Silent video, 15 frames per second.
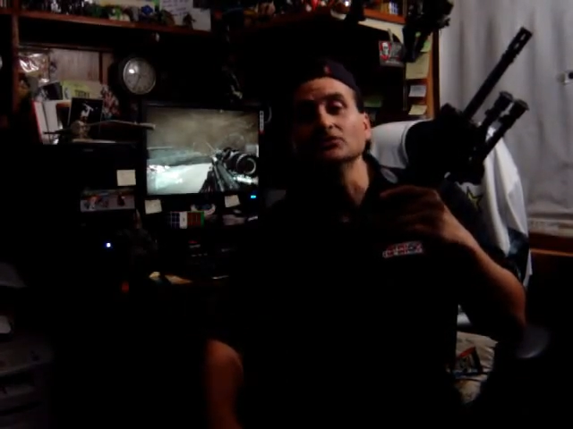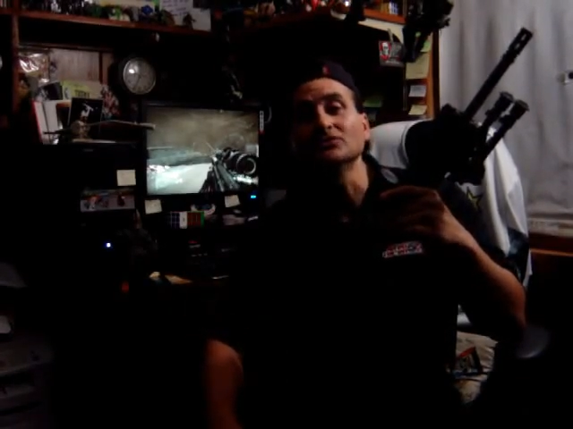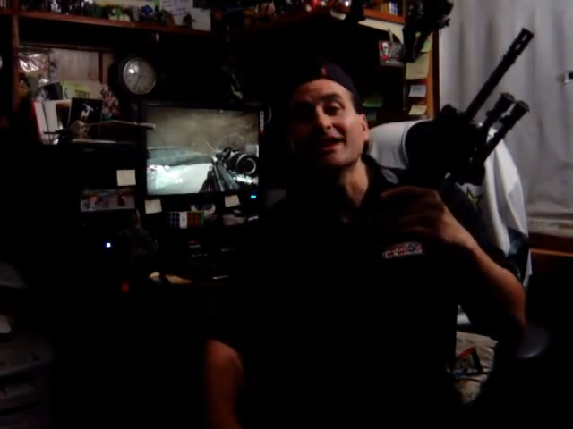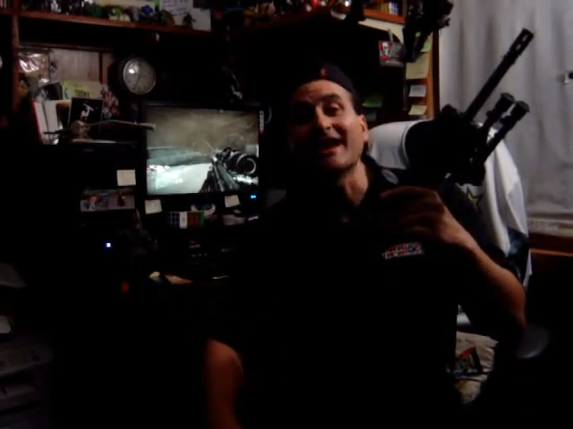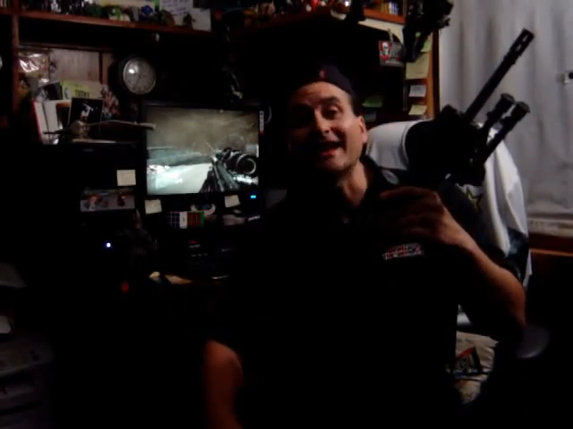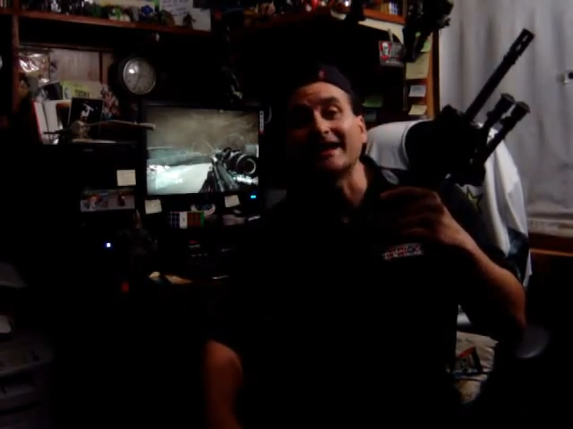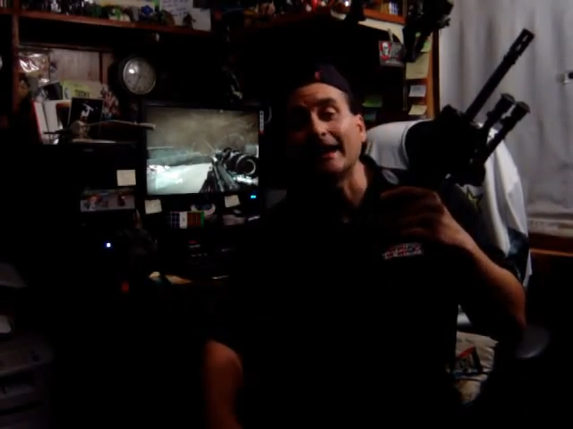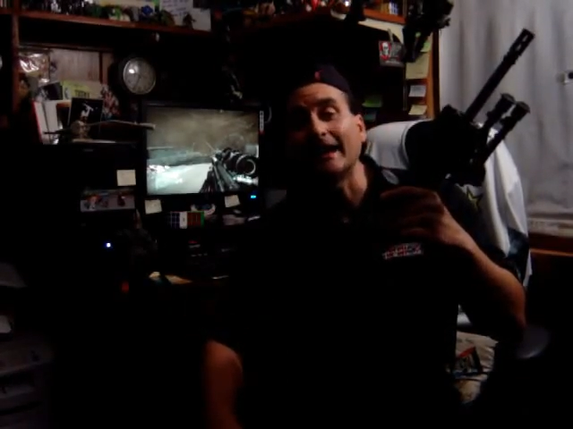you
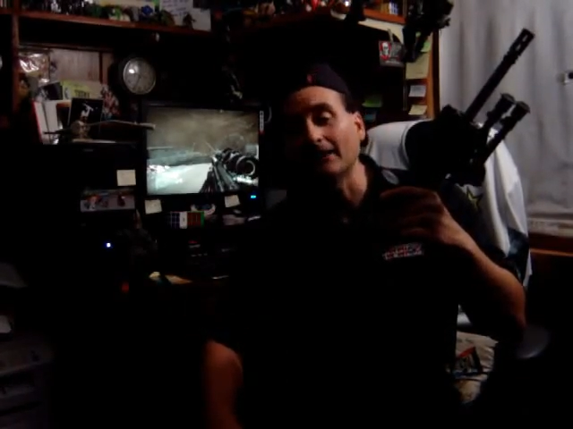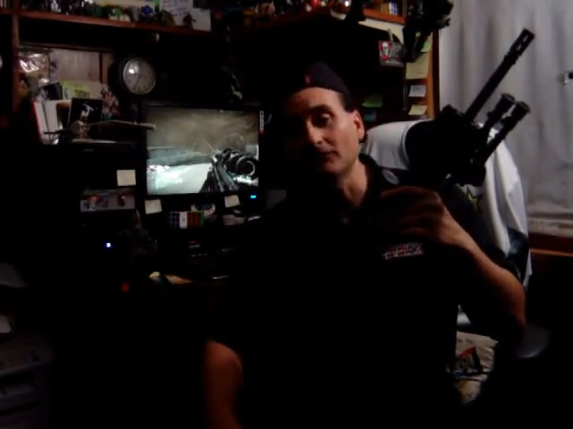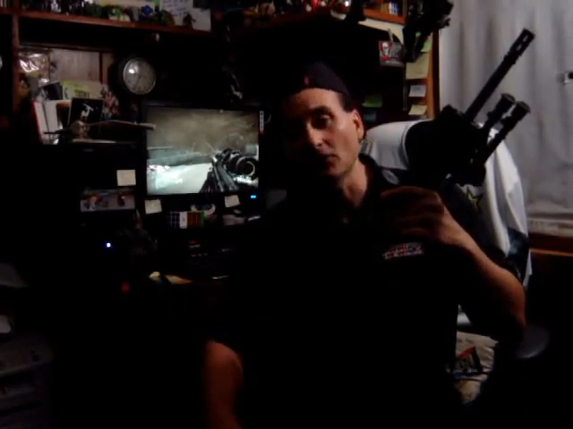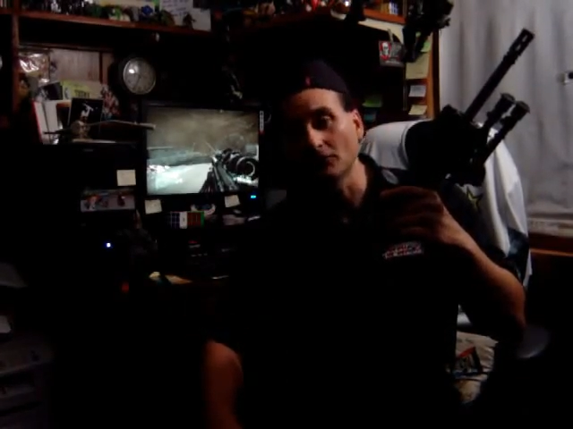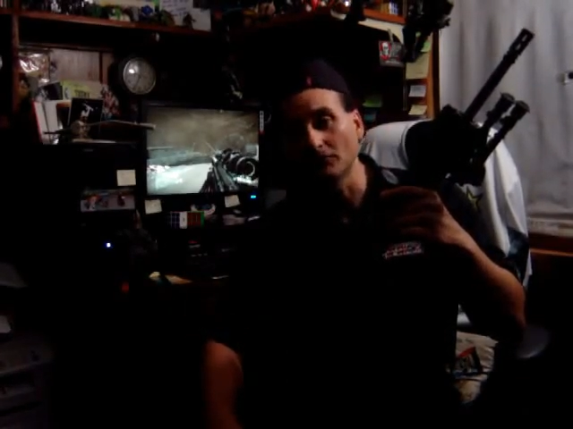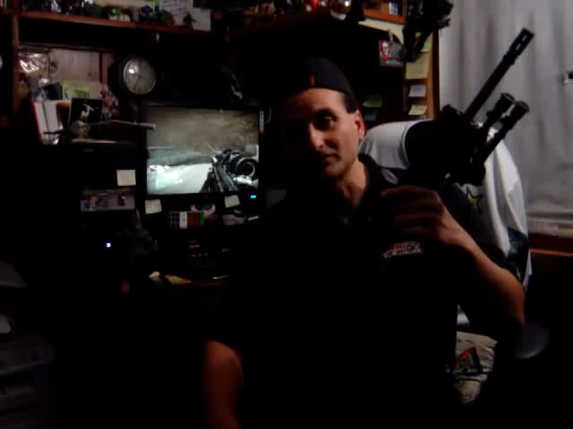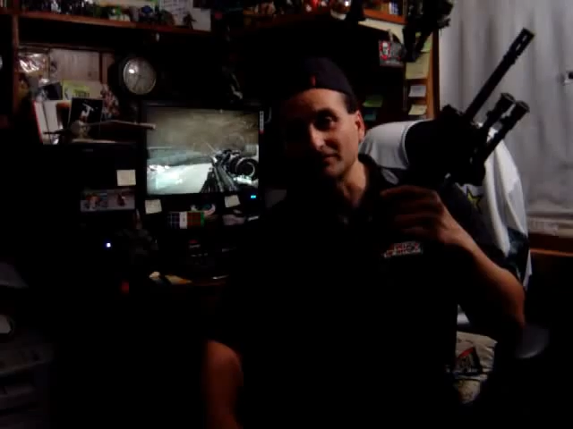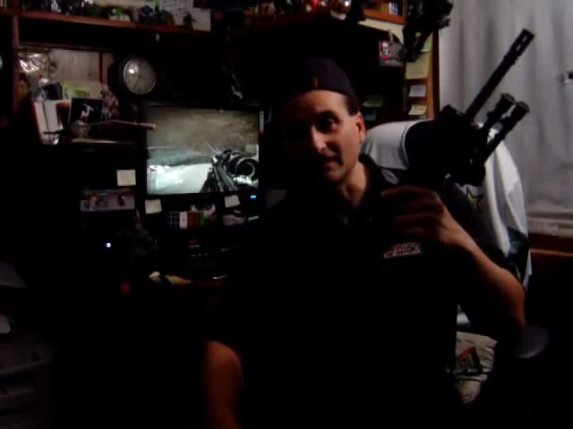can't have
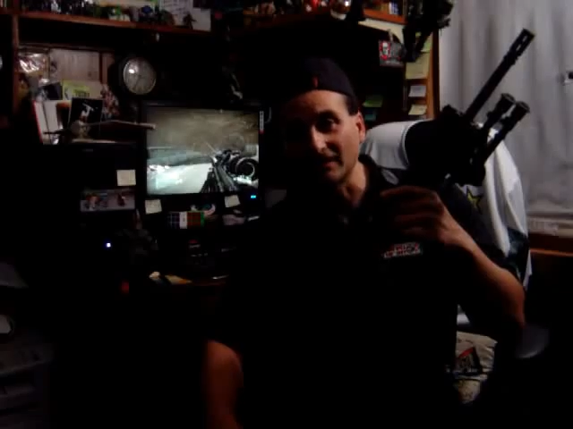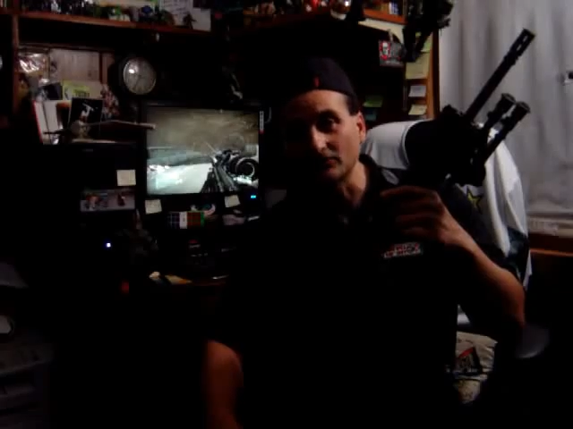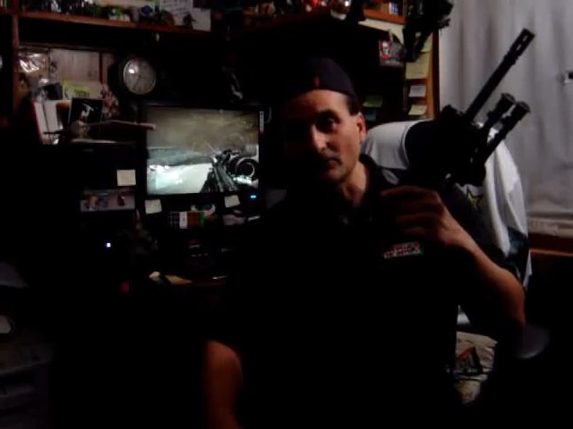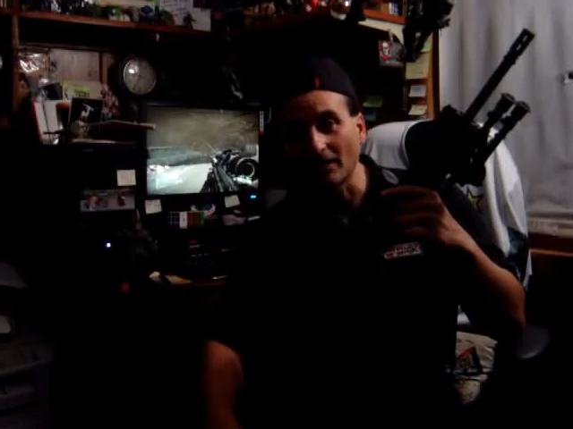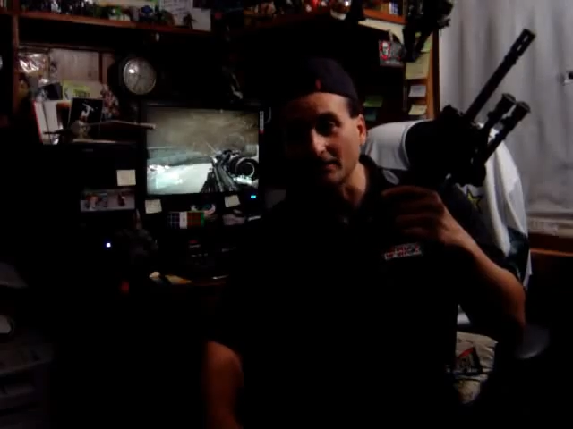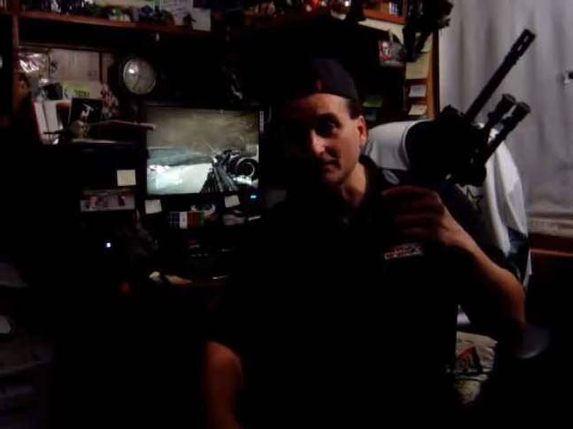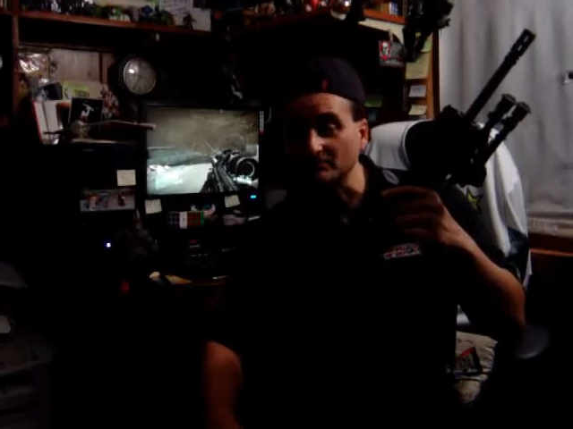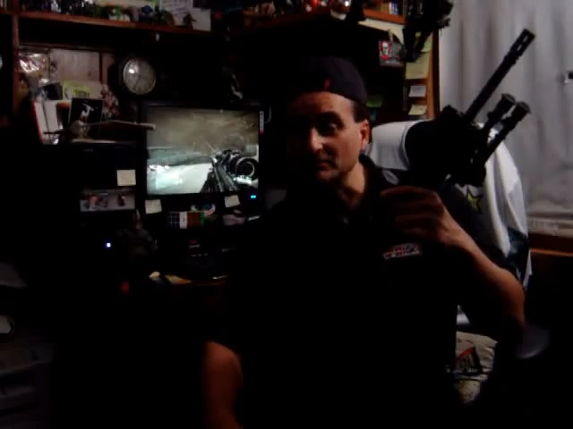over 10
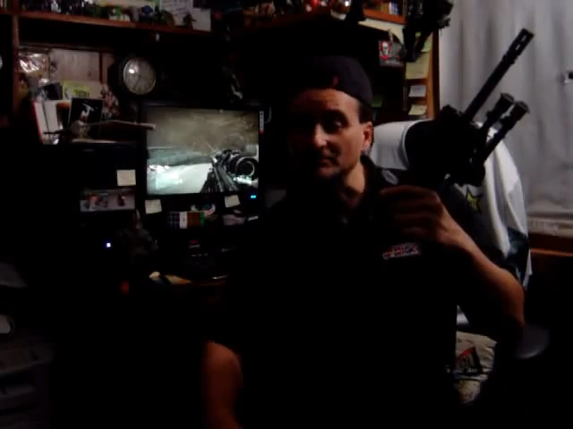rounds,